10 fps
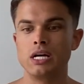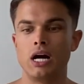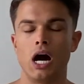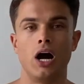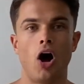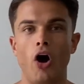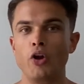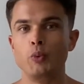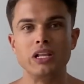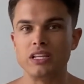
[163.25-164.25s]

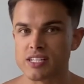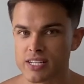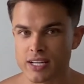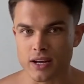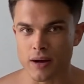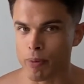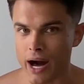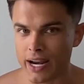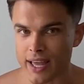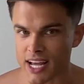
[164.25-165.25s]
unrealistic
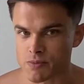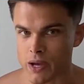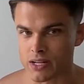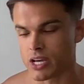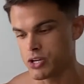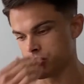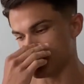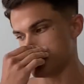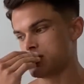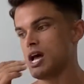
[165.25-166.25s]
body
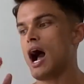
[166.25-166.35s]
expectations.